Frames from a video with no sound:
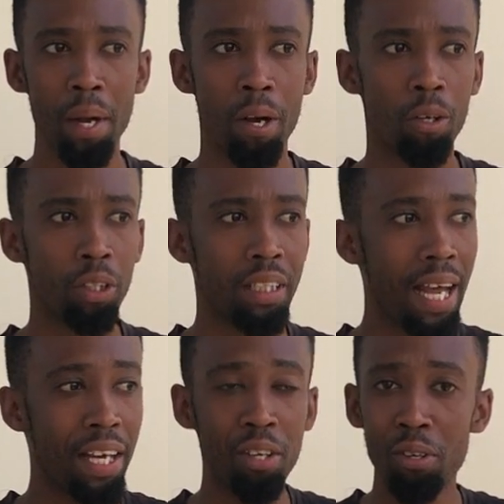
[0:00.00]
because,
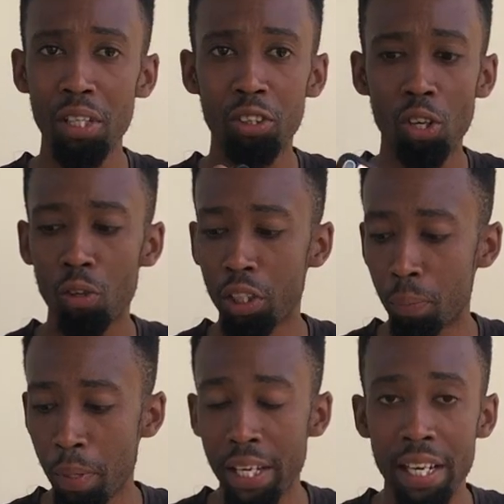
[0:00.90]
like, you know, it's always
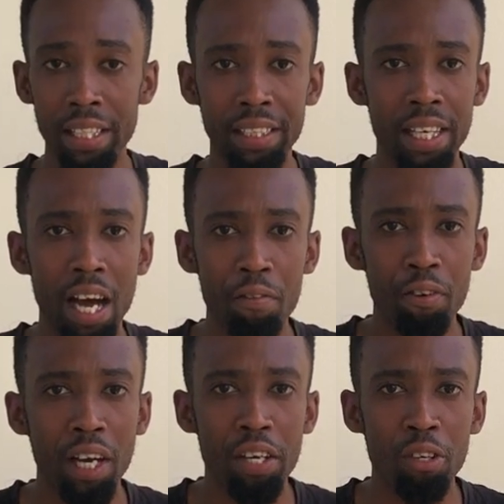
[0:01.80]
big and he's an
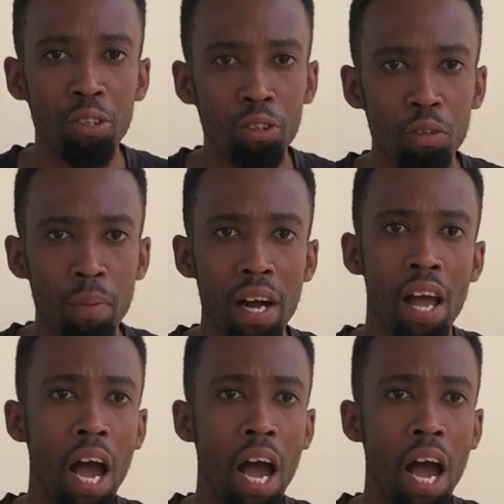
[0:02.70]
African YouTuber.